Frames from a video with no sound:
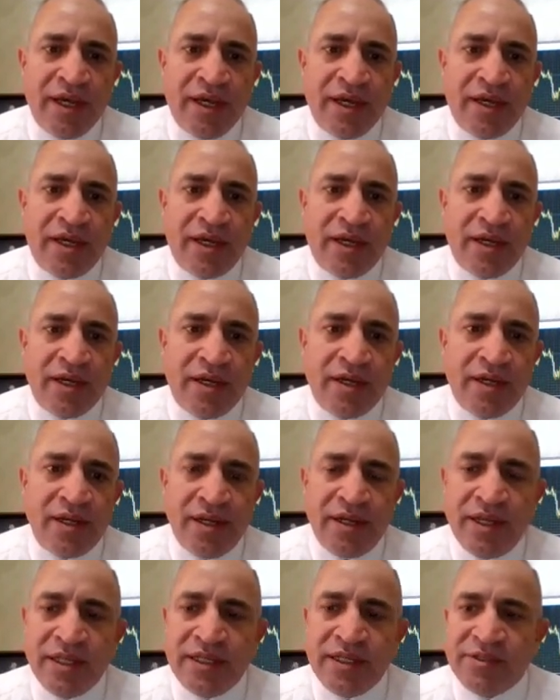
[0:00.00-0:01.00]

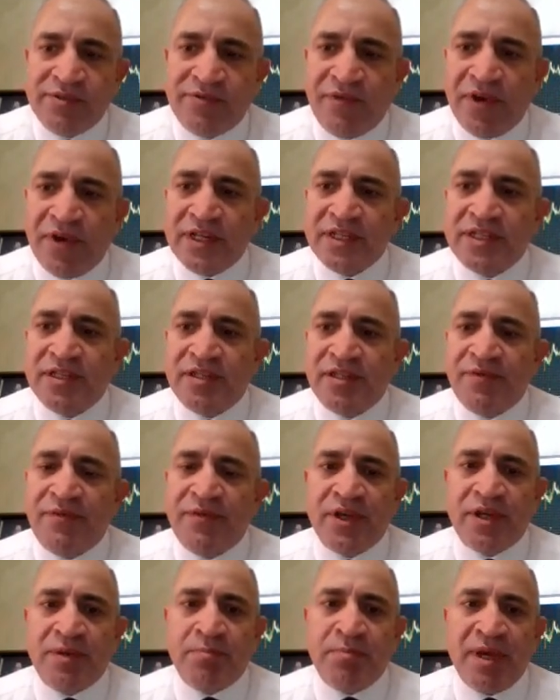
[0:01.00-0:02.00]
Let's
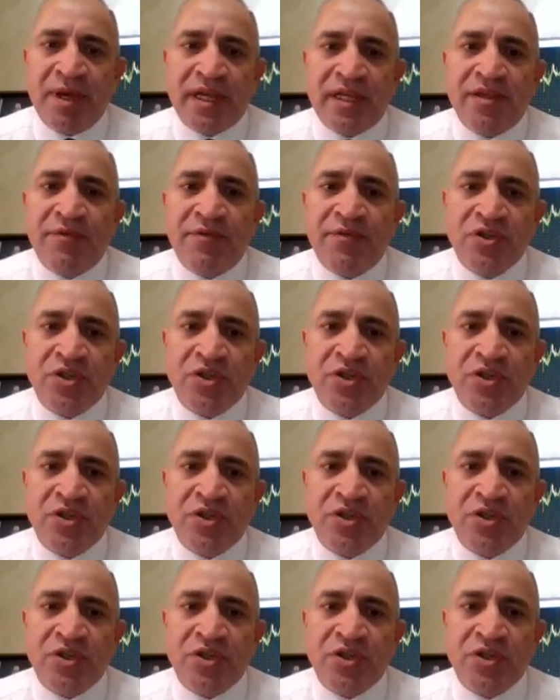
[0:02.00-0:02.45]
first make